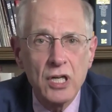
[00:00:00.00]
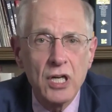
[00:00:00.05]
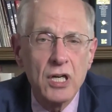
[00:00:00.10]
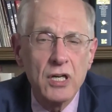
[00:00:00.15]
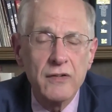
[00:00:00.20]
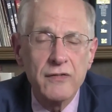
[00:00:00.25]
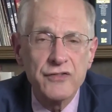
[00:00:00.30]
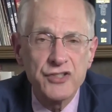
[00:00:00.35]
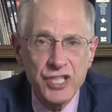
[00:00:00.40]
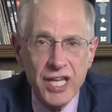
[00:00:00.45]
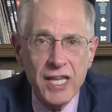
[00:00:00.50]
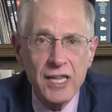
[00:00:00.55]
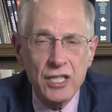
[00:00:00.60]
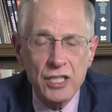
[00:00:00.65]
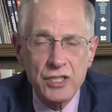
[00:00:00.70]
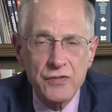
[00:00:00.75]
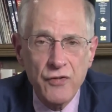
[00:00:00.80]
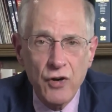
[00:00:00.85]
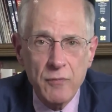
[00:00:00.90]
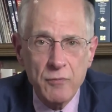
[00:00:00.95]
of
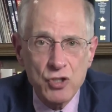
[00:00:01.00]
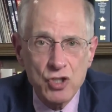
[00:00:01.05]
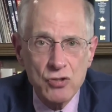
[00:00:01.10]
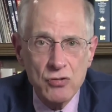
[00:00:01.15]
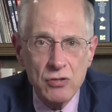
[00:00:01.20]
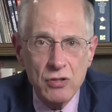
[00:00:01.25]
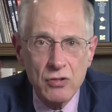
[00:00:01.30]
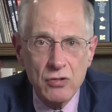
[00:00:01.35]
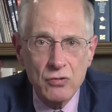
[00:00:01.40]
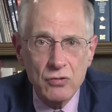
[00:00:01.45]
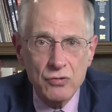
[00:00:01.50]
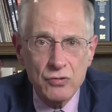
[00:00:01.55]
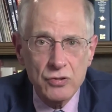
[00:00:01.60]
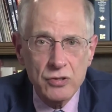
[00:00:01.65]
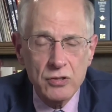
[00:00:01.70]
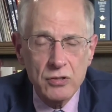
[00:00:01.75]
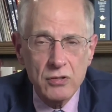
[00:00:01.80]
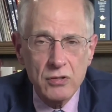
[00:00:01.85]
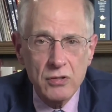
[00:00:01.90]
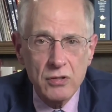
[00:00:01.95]
Salix Pharmaceuticals.